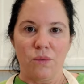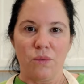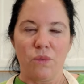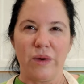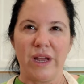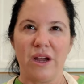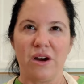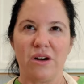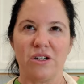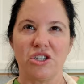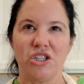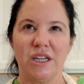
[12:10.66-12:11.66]
We
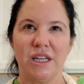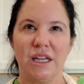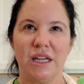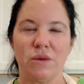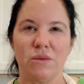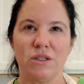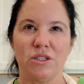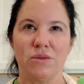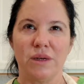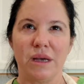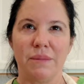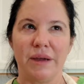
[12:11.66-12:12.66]
are cheating. We're
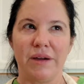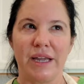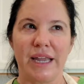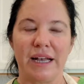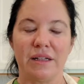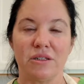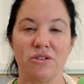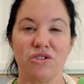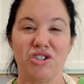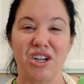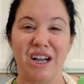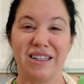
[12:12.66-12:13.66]
doing a Mary
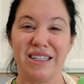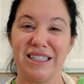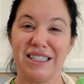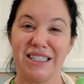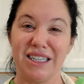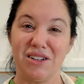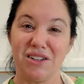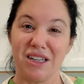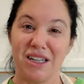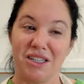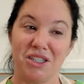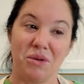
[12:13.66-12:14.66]
Calendar's chocolate silk,
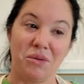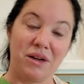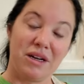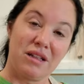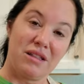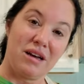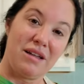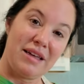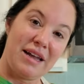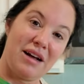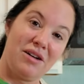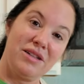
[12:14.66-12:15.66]
so we're gonna thaw
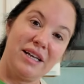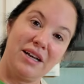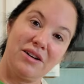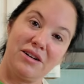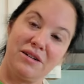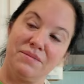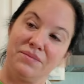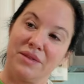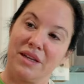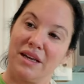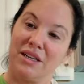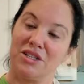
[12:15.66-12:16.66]
that out later
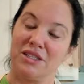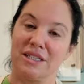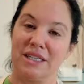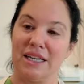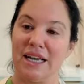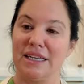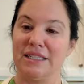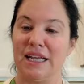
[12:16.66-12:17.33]
just in case.